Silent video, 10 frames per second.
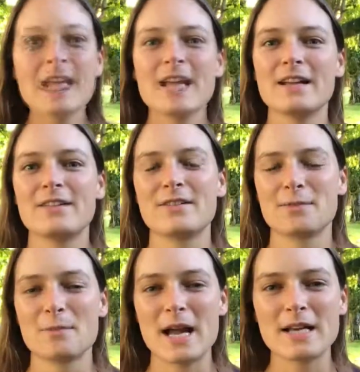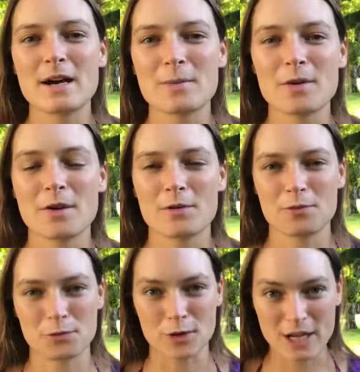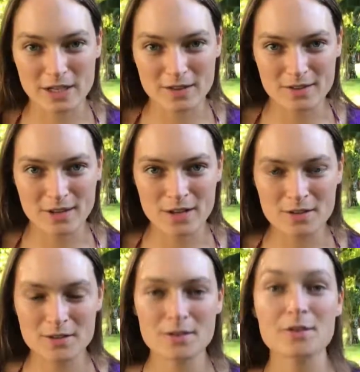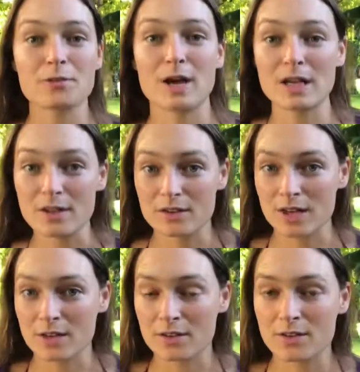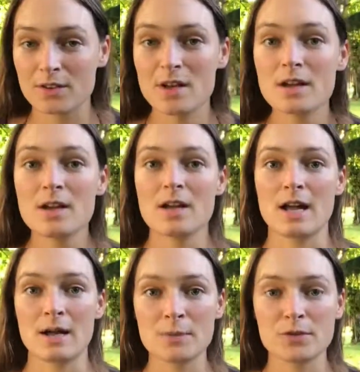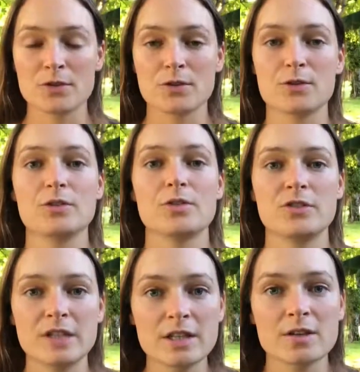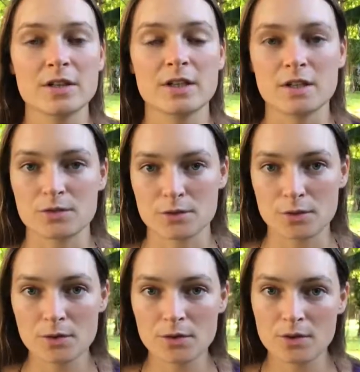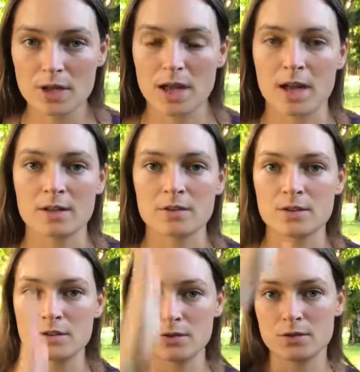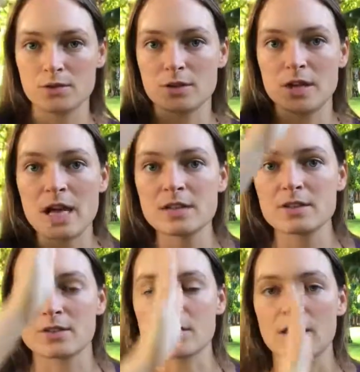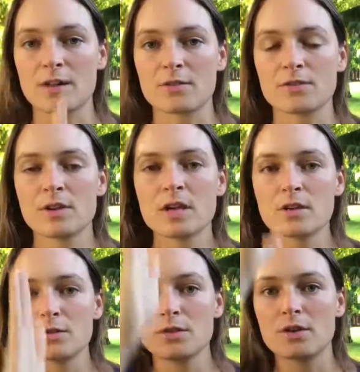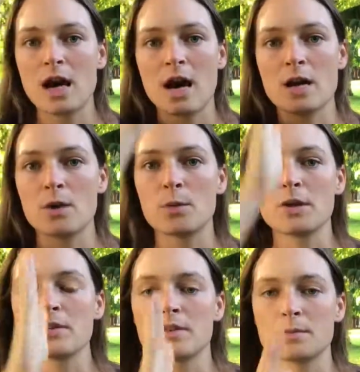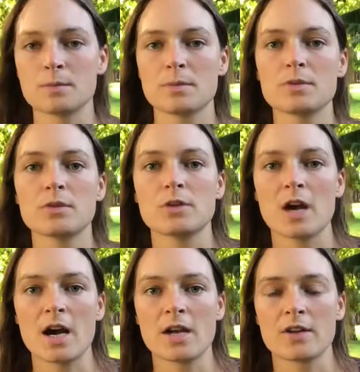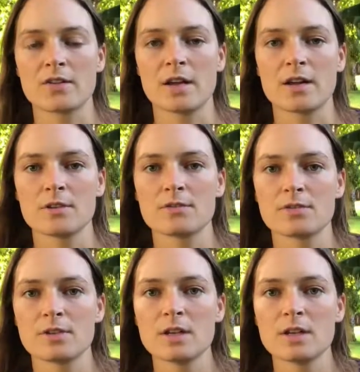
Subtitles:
It's made up of frankincense. Frankincense helps you to see your inner truth and to connect yourself to the higher wisdom, to your higher self.